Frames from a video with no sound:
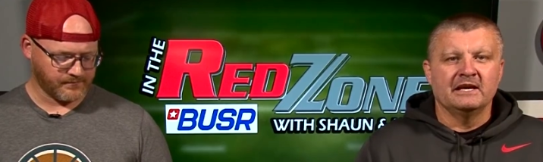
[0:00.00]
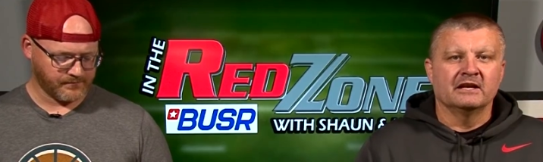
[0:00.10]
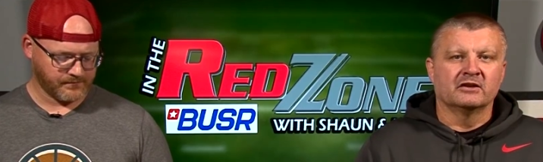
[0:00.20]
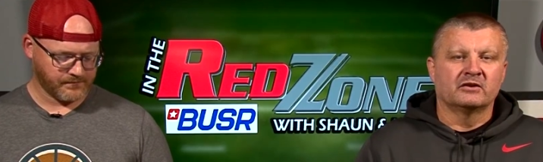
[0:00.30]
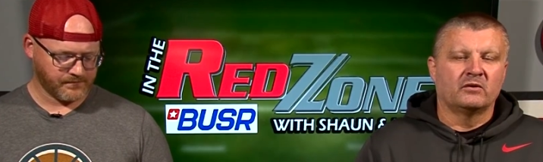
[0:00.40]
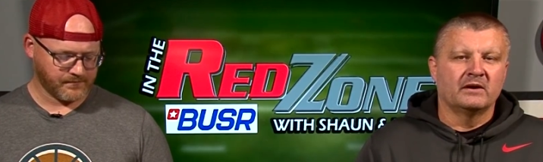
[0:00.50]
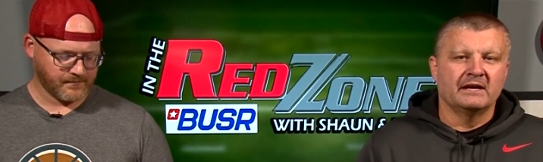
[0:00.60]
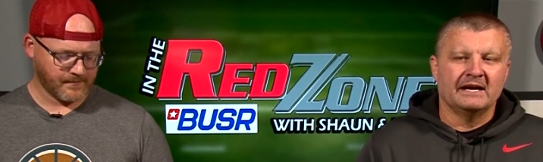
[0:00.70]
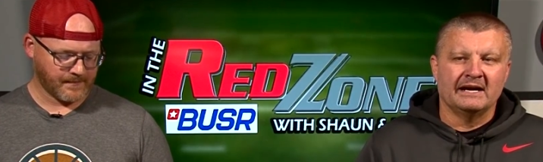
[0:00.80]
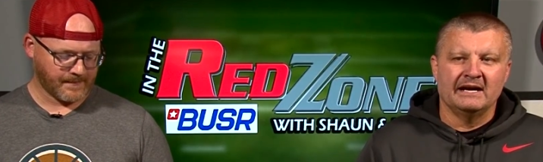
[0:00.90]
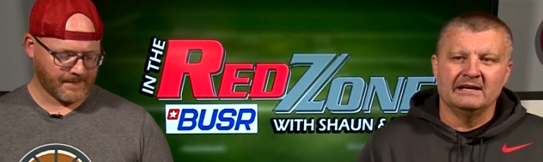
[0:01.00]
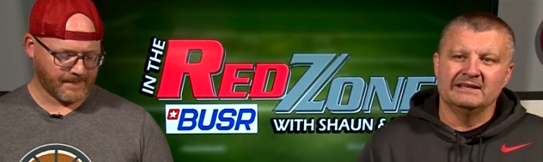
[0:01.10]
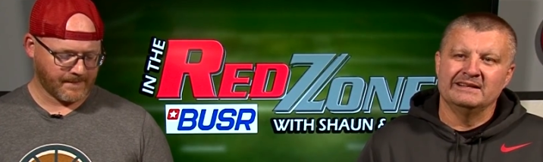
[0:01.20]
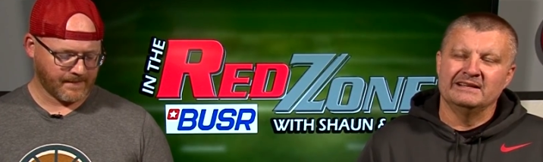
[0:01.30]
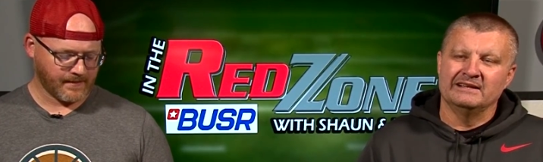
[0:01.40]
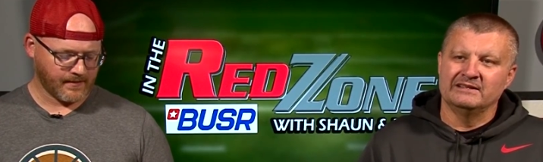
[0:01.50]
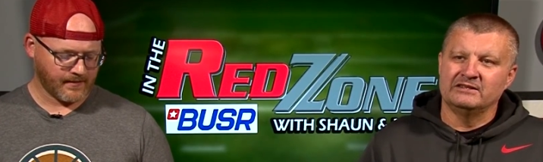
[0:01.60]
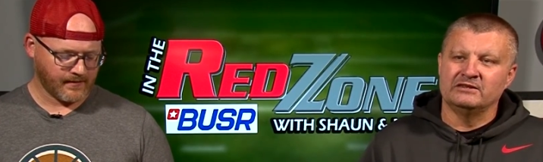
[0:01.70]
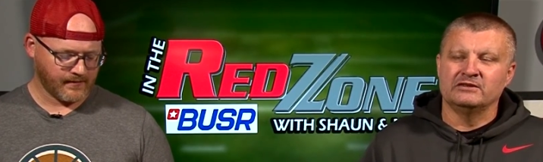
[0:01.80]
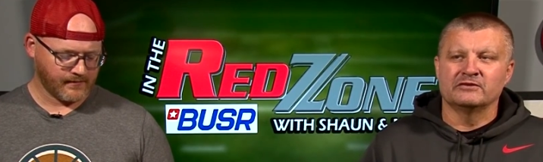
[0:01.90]
Speaker 1: Illinois, I,
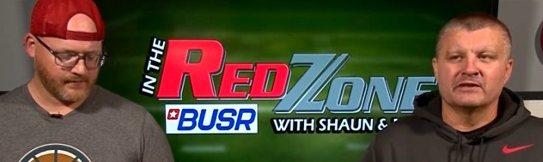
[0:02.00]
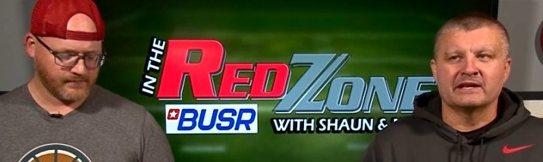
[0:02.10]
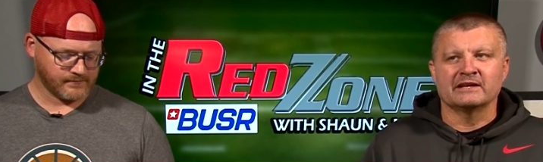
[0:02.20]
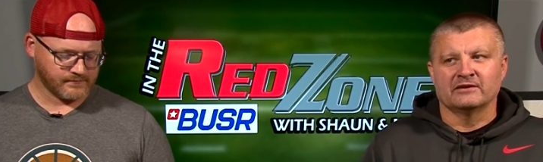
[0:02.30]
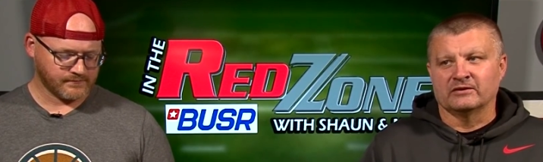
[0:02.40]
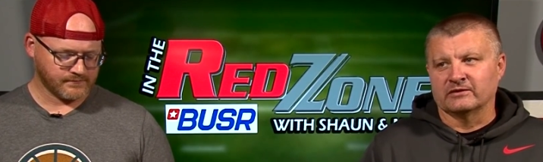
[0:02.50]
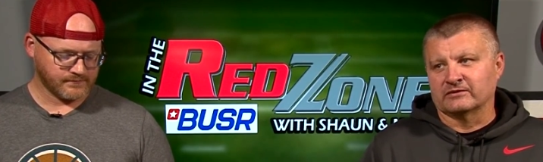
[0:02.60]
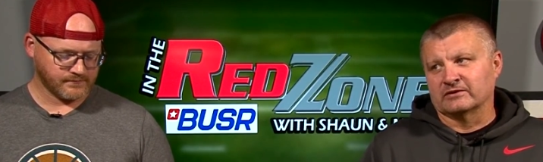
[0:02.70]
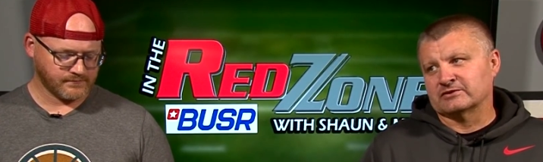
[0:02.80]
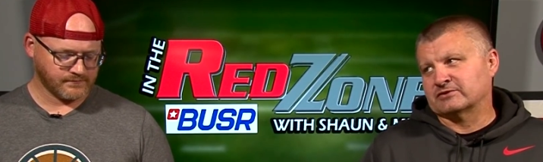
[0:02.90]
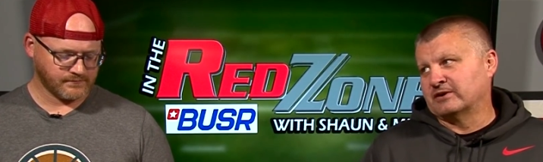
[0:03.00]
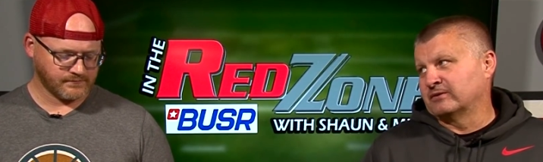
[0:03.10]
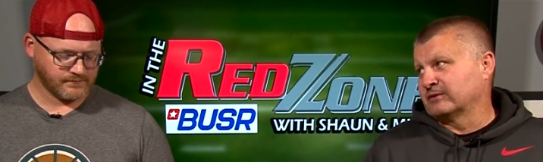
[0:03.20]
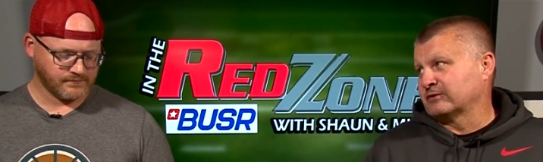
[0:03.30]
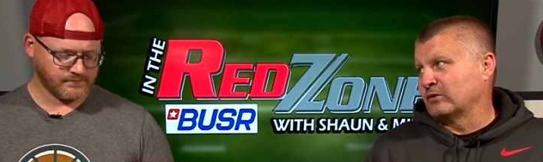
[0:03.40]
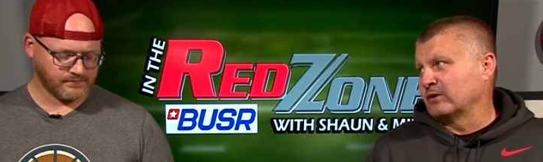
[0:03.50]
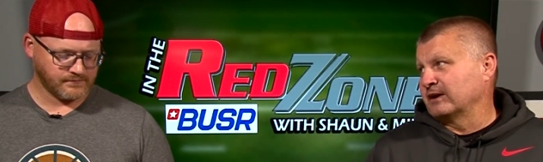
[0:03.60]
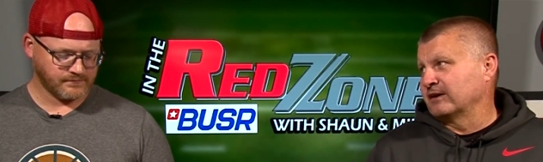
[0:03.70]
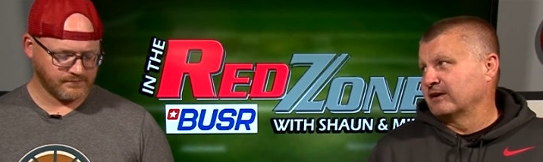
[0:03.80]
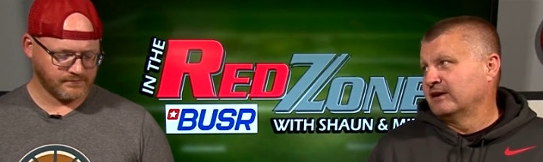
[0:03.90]
you think Illinois is going to struggle to score
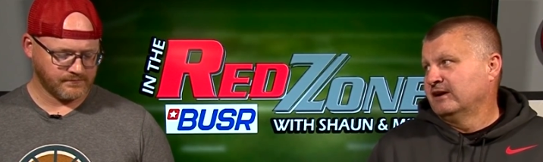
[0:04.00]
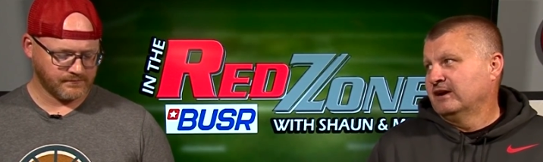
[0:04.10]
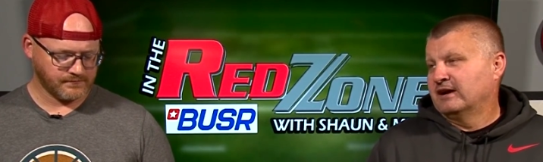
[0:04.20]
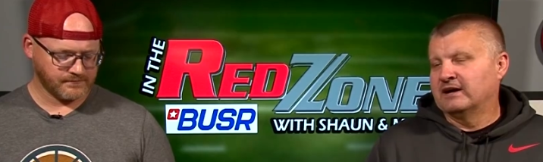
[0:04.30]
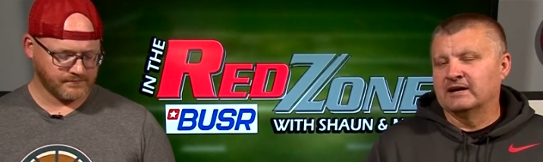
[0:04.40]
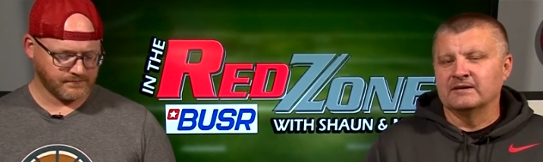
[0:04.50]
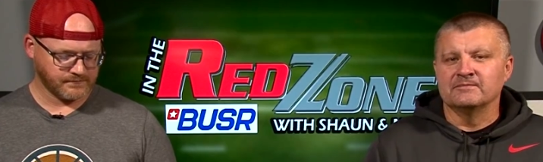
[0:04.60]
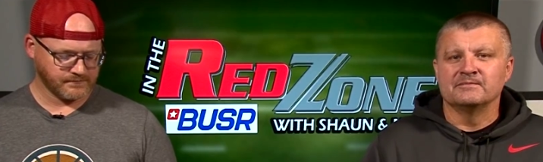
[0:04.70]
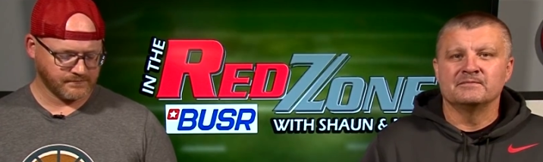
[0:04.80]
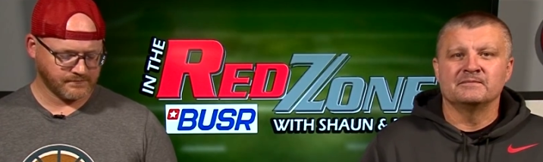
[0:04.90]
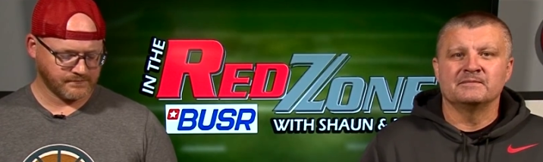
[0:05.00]
here. Um,